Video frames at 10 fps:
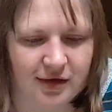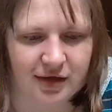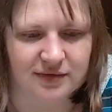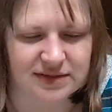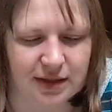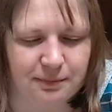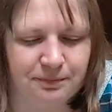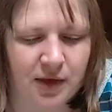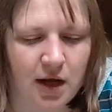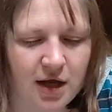That was dumb.
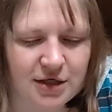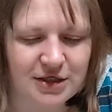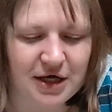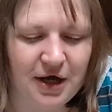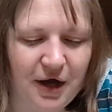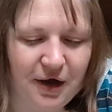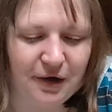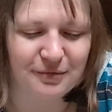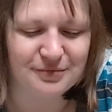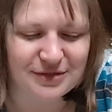
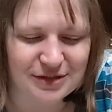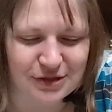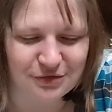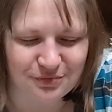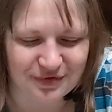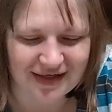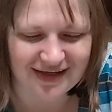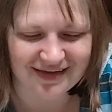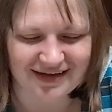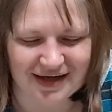To
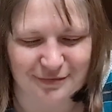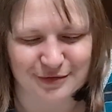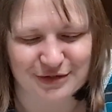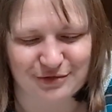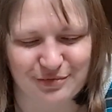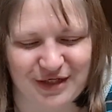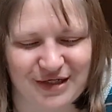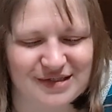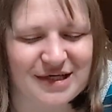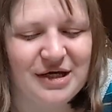play the game with 2 players,